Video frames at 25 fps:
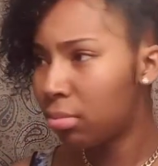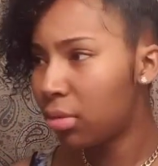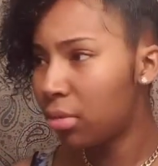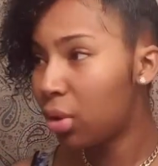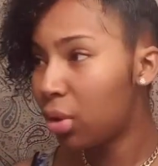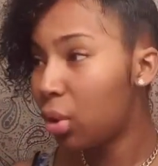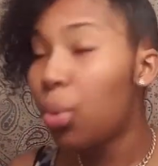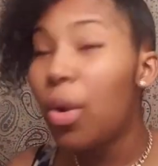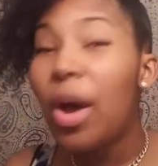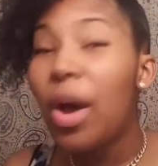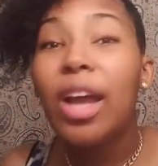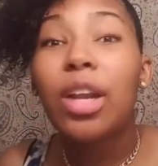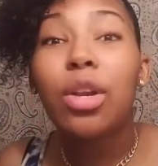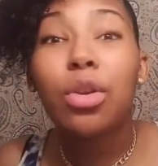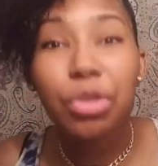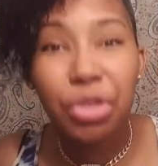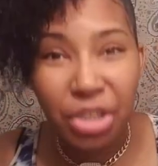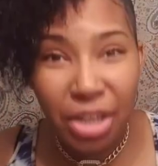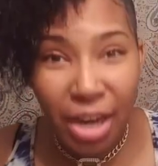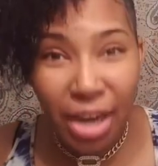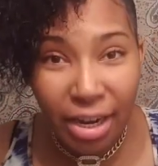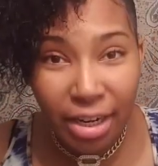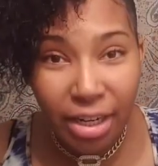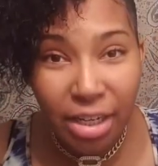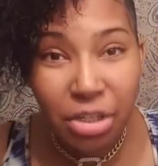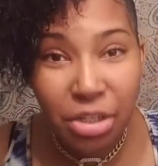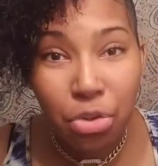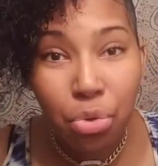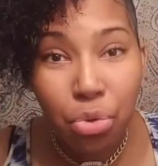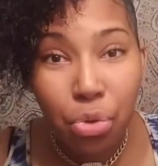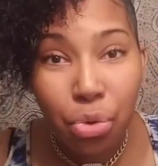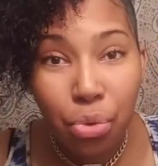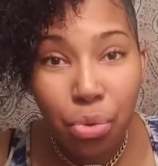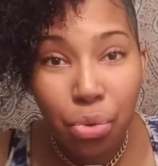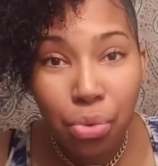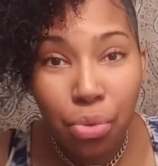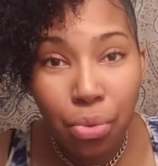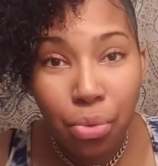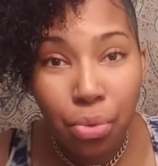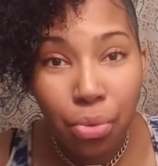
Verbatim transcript: Do I look Chinese to you?